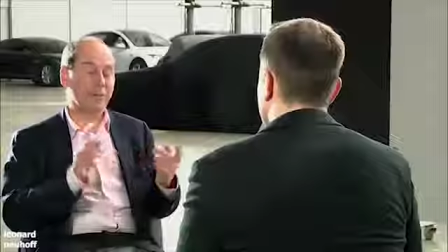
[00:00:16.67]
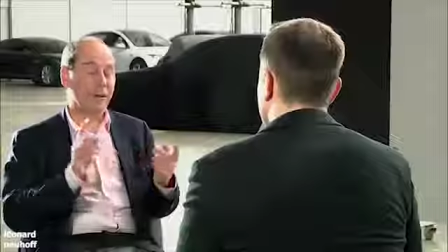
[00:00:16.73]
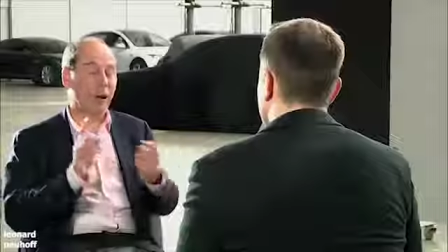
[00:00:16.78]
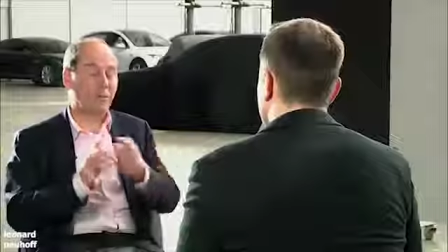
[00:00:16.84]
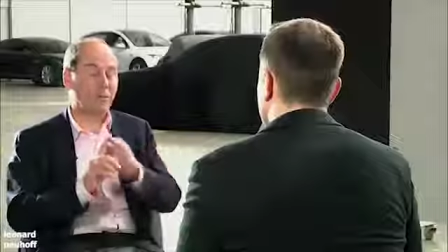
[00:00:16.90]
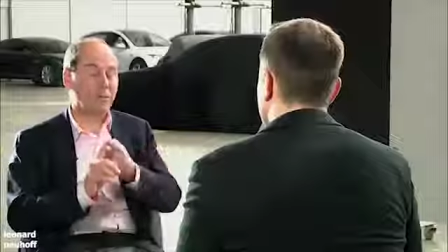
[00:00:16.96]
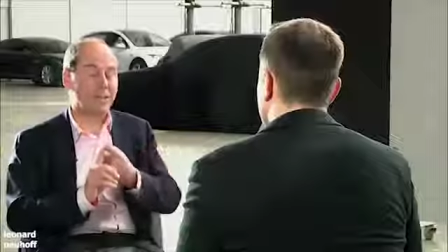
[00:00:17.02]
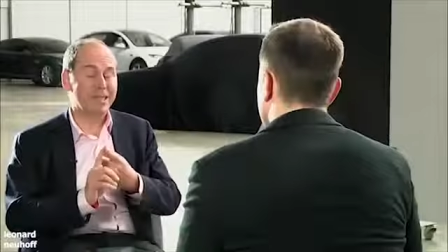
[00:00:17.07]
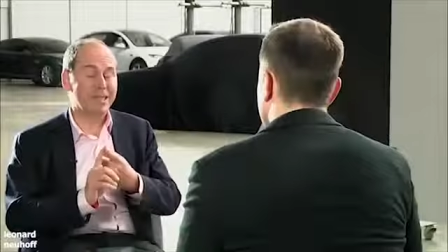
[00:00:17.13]
You're
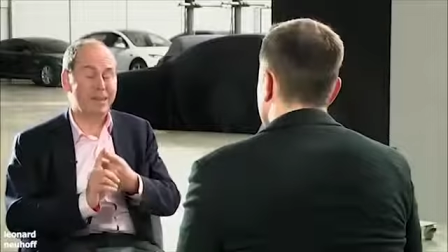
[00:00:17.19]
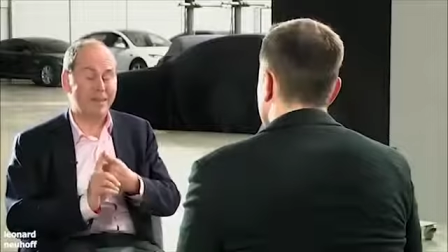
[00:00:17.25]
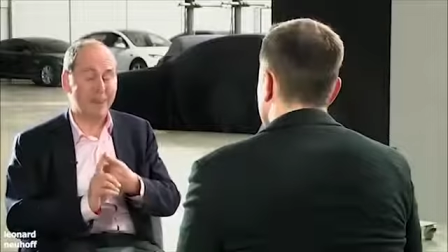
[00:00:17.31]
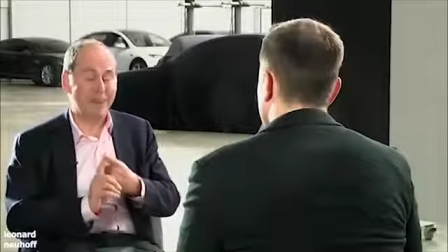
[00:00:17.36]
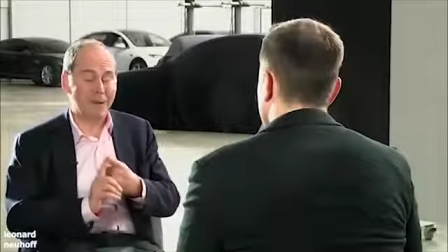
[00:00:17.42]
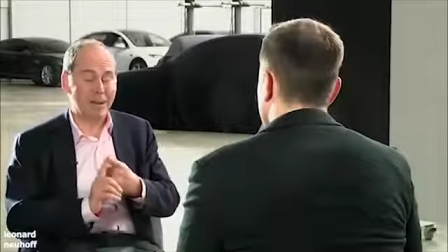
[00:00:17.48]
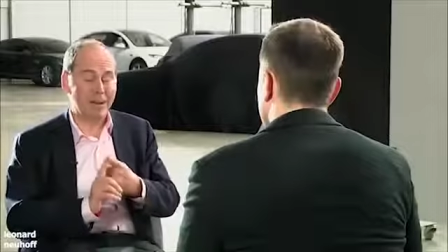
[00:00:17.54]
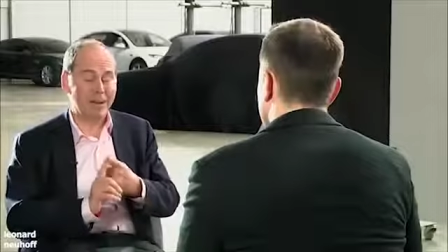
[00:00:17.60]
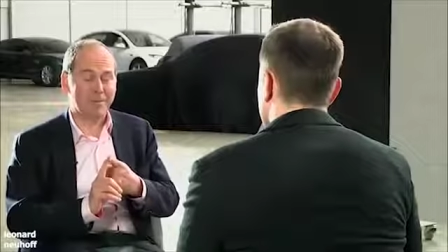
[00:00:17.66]
obviously a
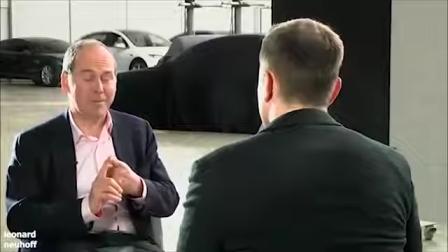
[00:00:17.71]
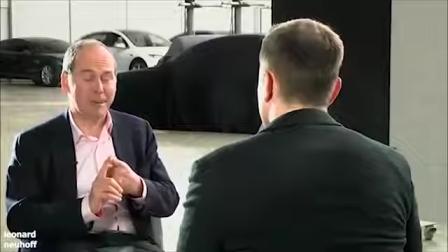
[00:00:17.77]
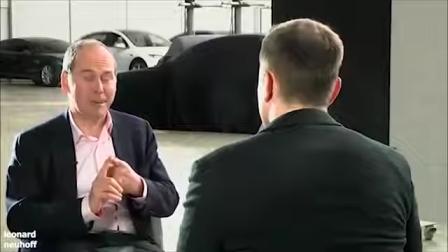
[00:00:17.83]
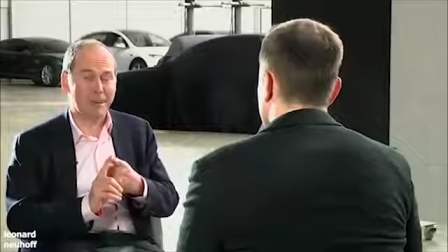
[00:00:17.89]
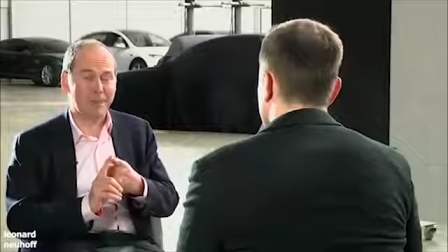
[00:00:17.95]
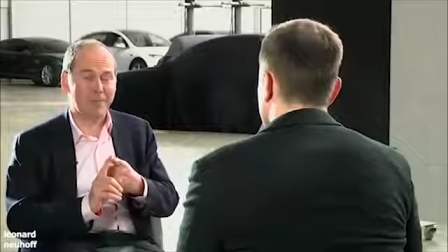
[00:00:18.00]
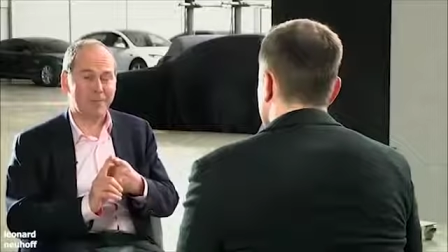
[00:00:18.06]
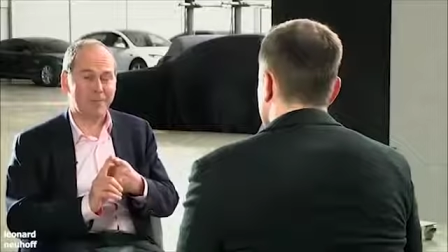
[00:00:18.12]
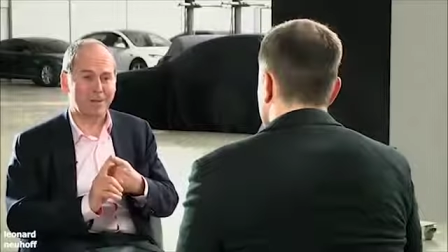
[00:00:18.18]
very
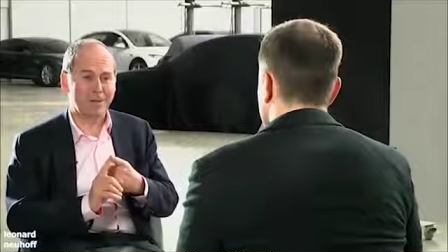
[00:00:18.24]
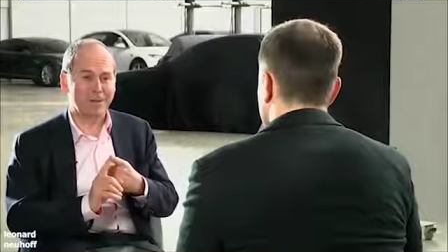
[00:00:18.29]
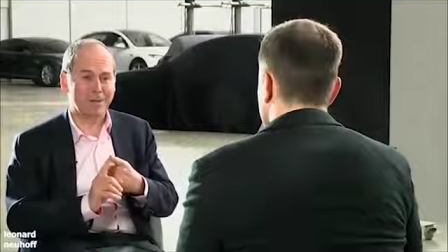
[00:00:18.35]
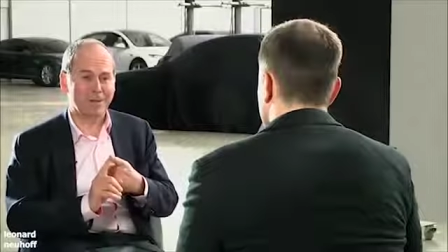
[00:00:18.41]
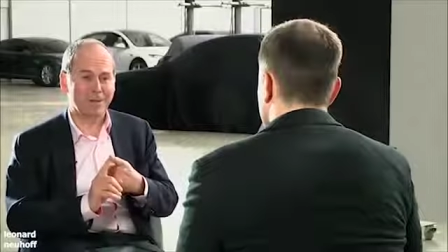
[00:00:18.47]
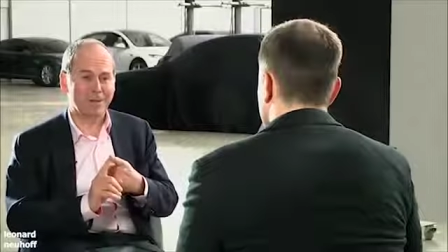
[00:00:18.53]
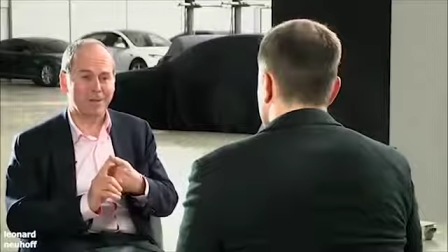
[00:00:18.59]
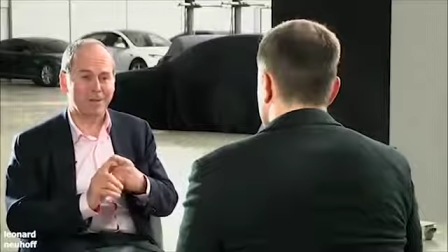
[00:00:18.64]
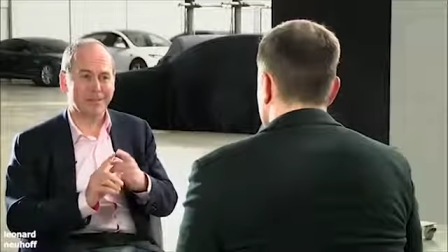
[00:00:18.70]
competitive
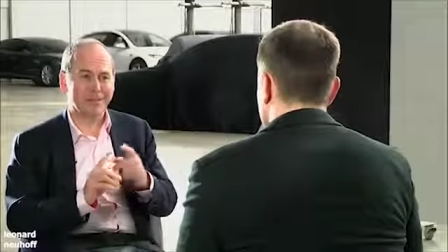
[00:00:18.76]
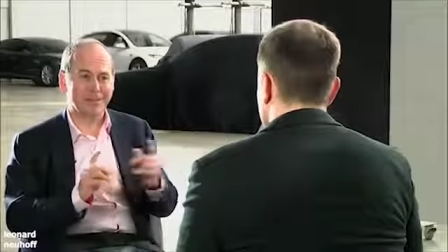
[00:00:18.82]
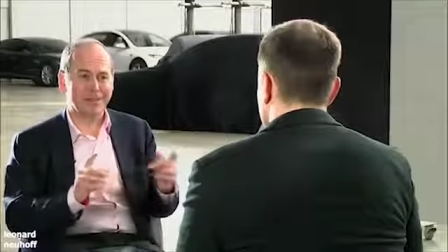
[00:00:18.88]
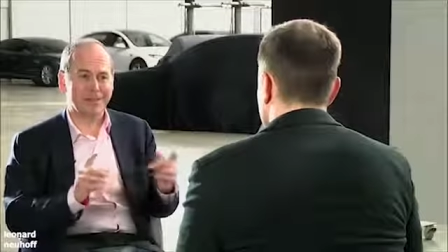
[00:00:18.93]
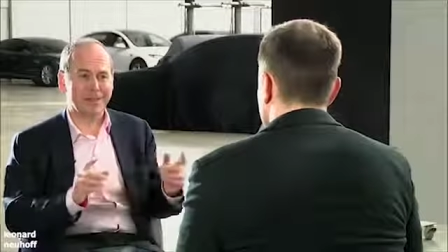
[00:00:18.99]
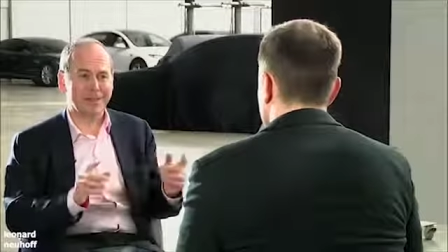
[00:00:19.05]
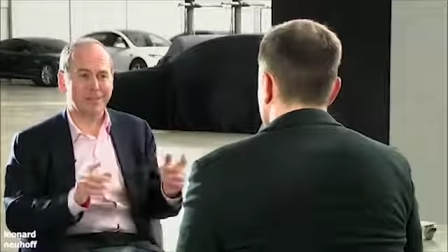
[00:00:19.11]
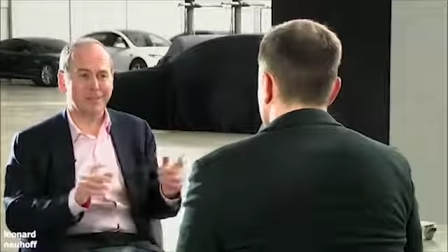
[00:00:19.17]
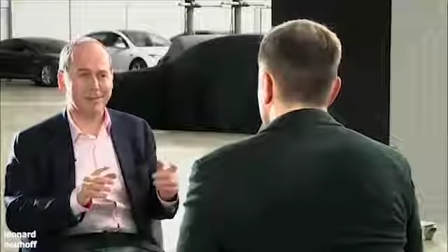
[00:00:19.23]
person. You're
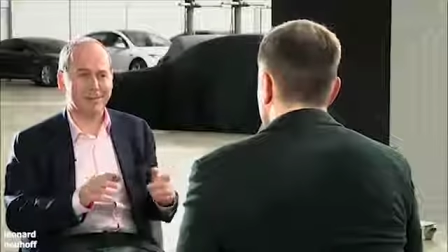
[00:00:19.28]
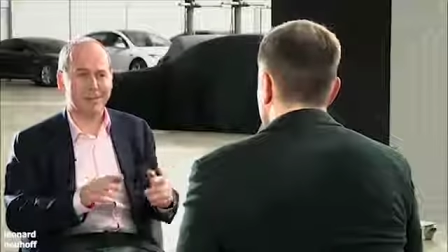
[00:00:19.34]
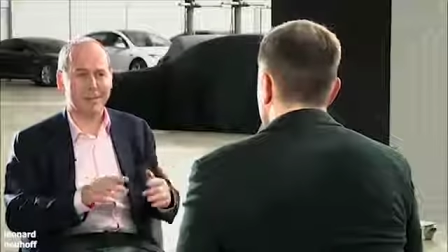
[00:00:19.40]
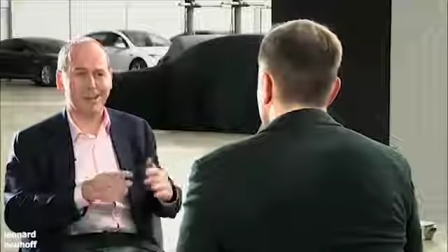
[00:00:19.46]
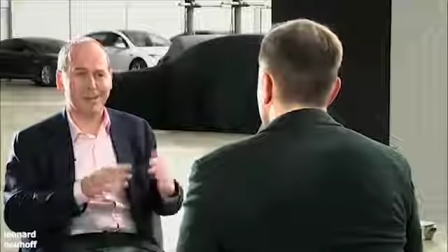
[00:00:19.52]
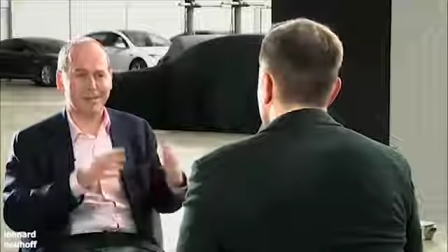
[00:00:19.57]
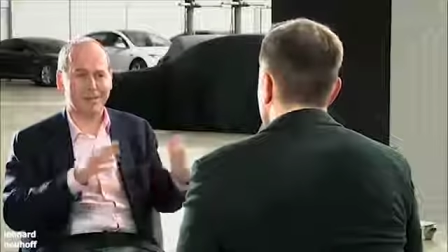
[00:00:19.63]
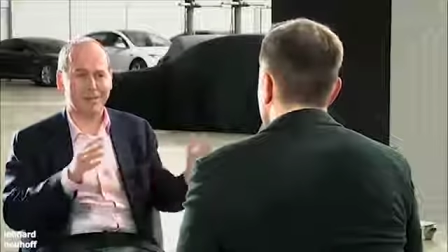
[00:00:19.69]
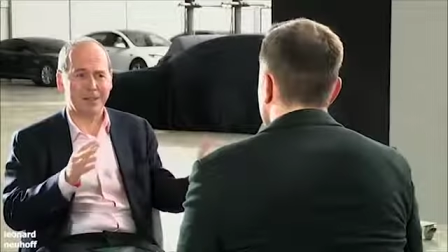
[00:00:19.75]
competing with the
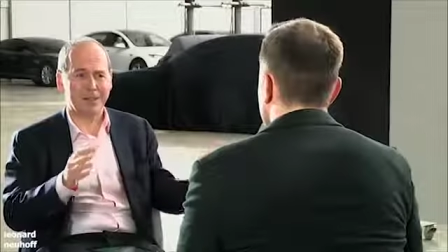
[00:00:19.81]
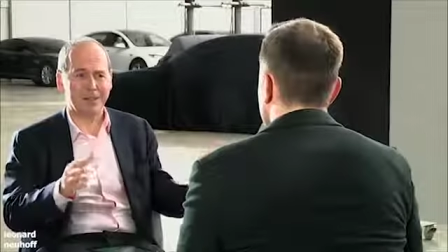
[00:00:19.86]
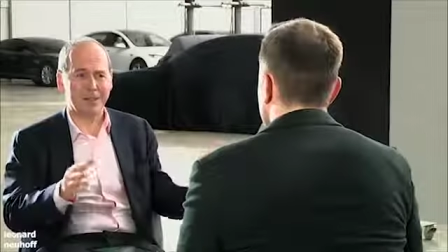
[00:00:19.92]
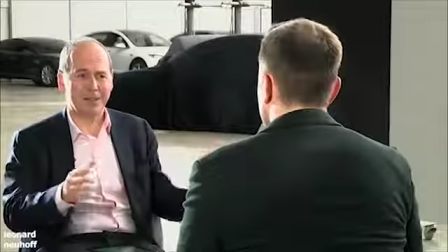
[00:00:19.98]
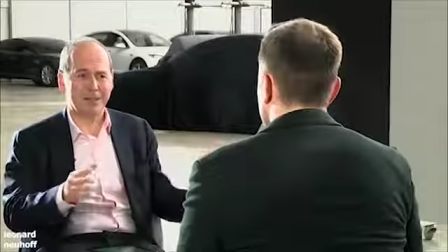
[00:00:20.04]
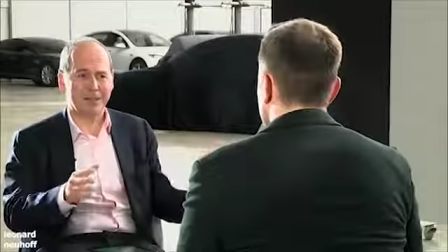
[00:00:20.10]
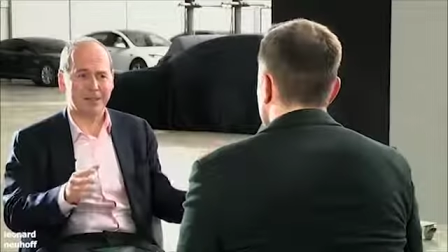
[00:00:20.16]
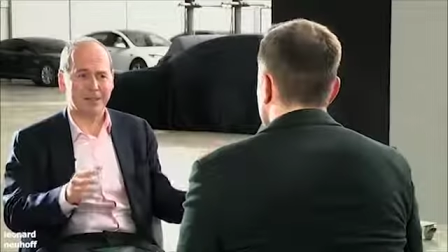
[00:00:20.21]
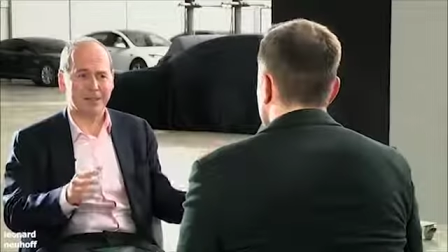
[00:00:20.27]
likes of Jeff
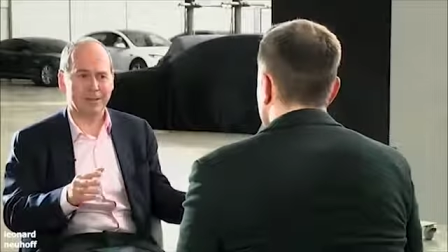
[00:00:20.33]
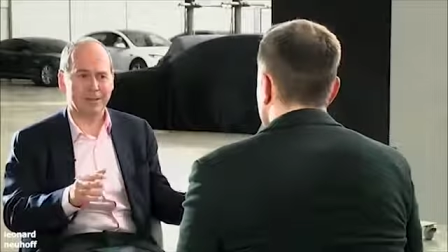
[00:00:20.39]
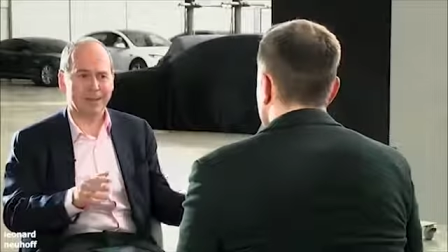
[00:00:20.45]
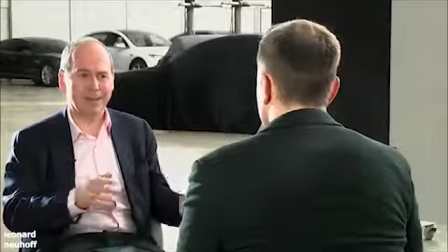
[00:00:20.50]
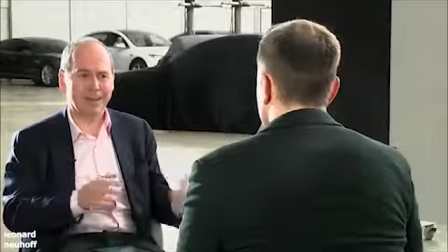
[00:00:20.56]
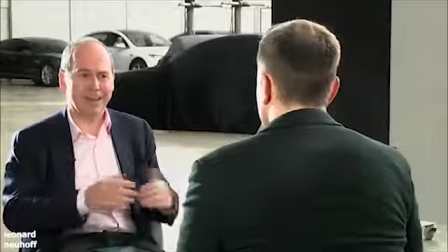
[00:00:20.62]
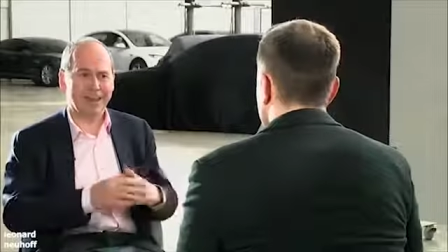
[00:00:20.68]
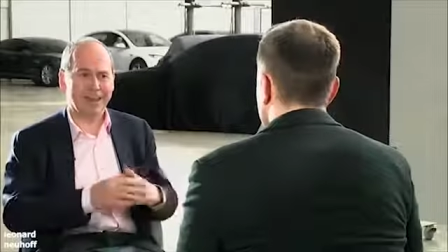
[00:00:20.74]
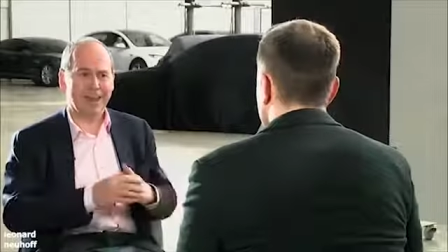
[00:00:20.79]

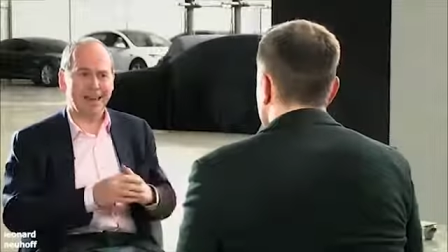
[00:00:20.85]
Bezos